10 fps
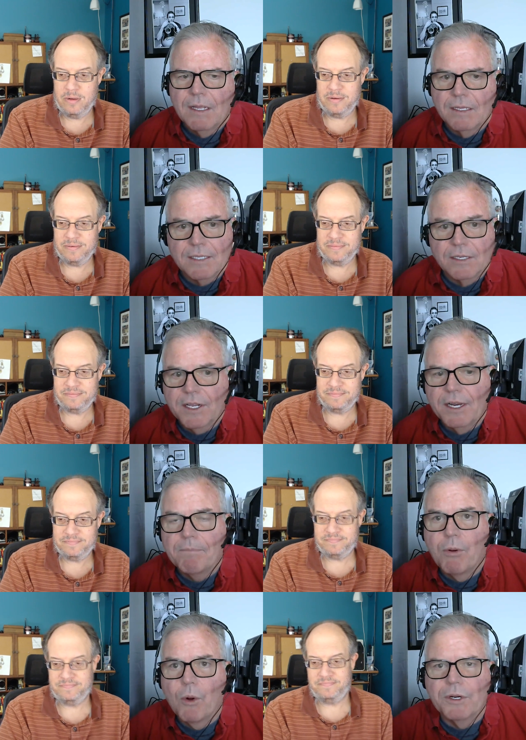Speaker 1: That sounds like
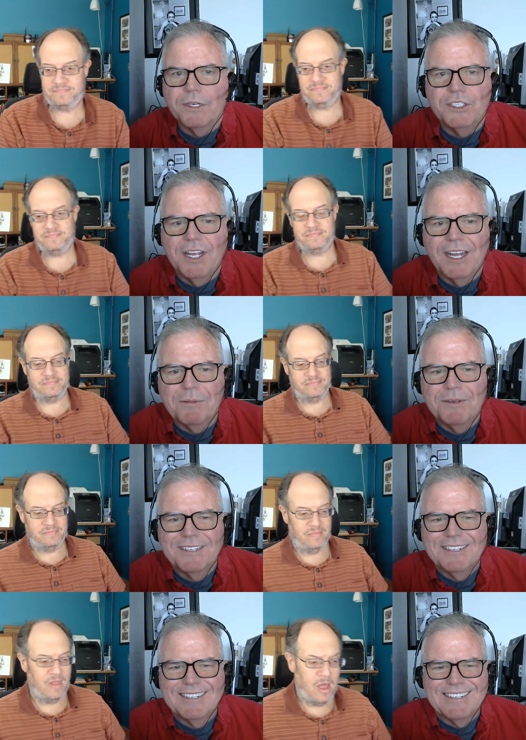an important job.
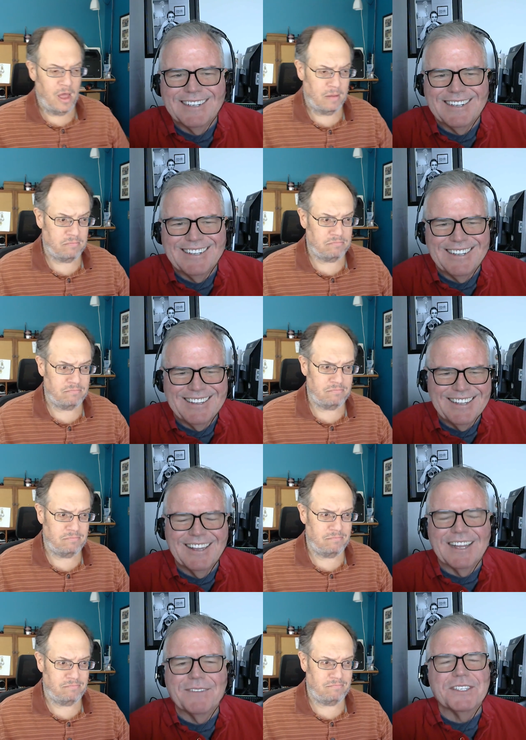I
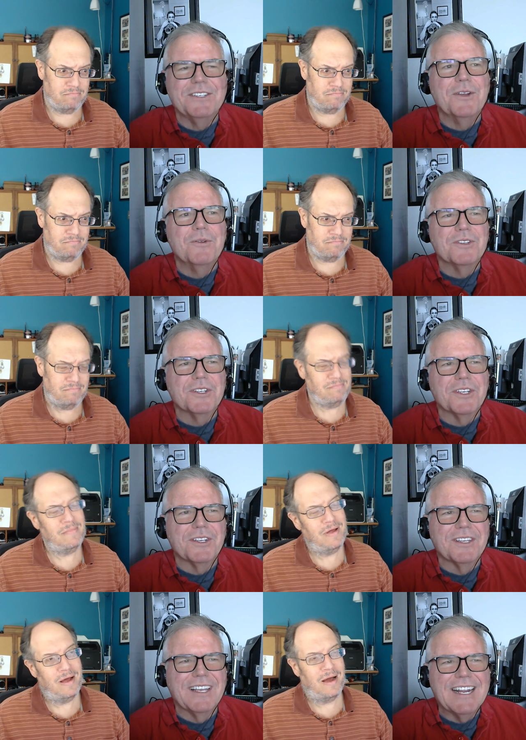think a lot of us know sec-
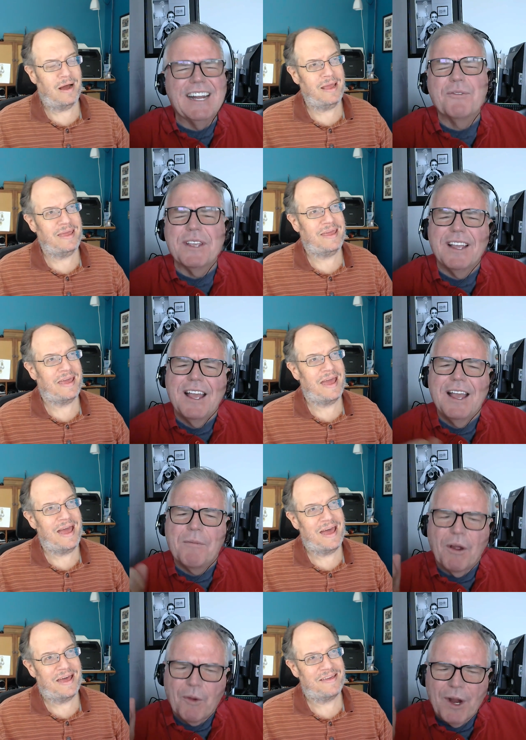they kind of we,
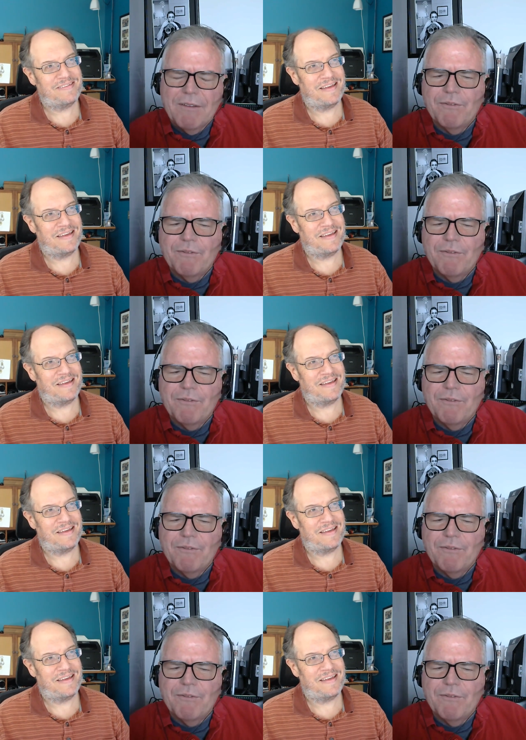yeah, we're kind